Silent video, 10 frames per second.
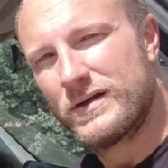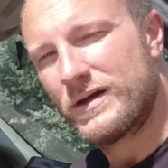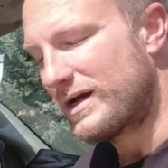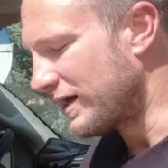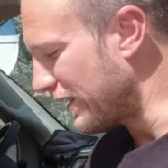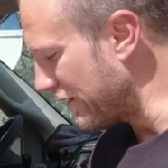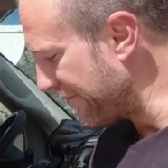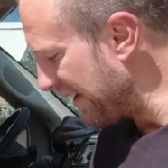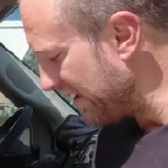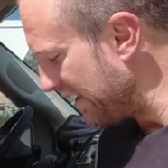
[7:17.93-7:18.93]

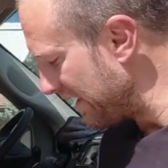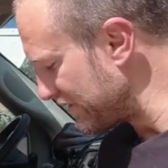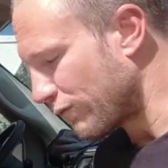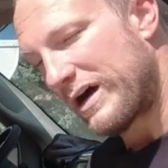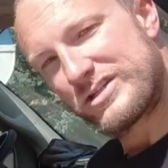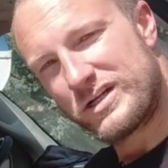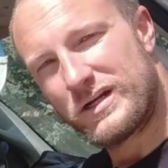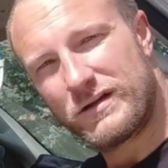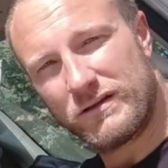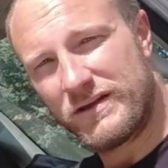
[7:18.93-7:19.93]
Thank you guys for
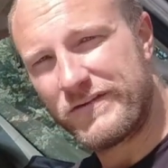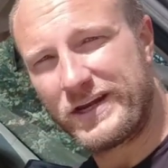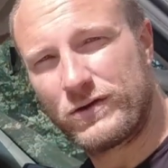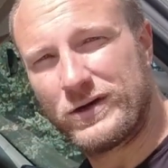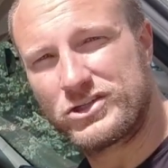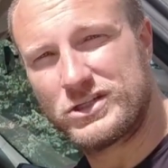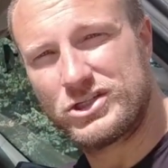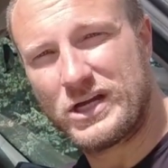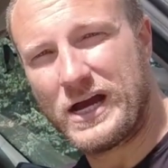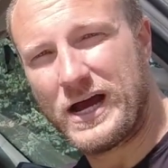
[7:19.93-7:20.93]
watching. Leave any questions
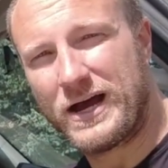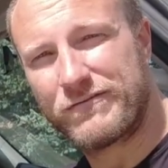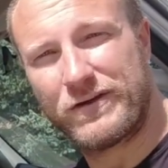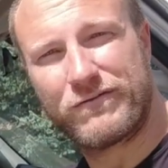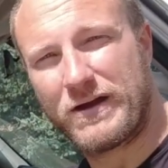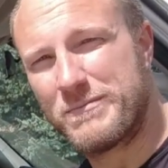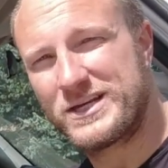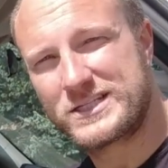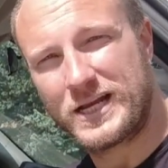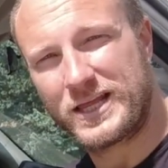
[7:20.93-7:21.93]
you have if I
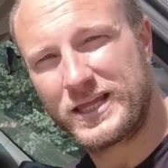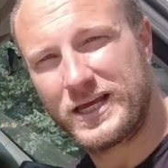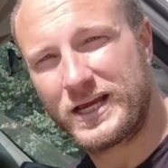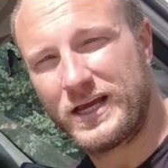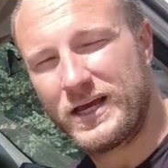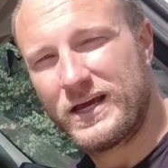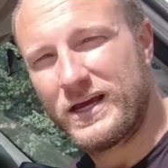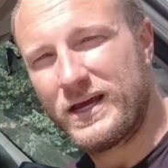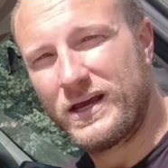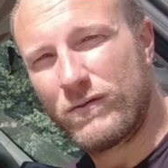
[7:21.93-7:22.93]
missed anything,
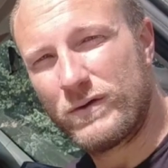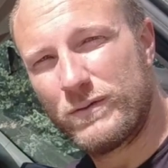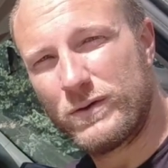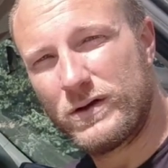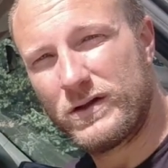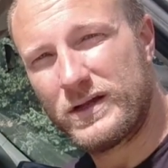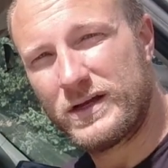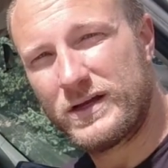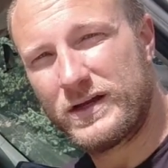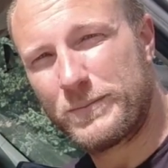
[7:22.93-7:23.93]
and we will
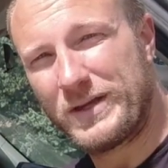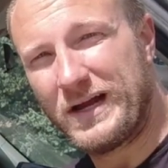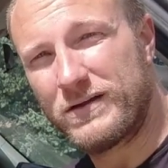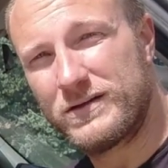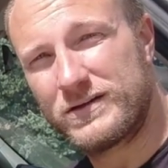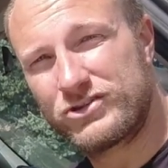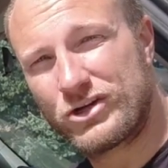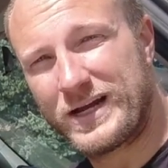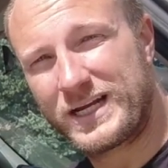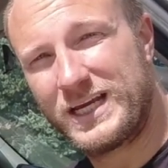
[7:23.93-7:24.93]
help you out and
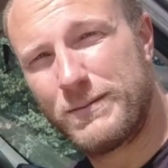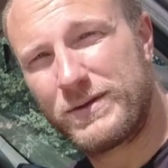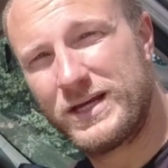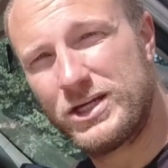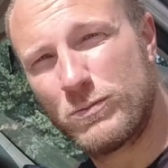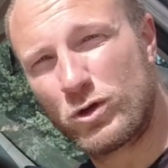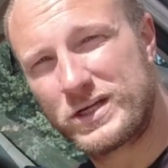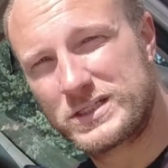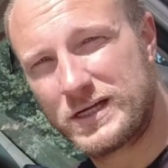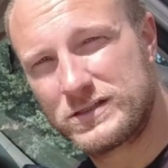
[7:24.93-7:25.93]
try to keep getting you more
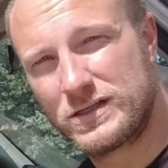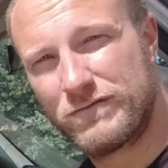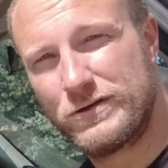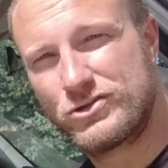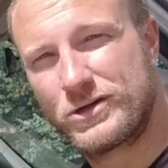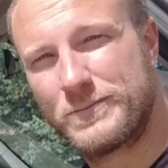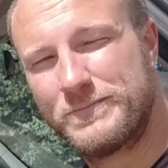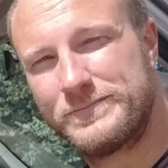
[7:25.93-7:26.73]
discounts in the future.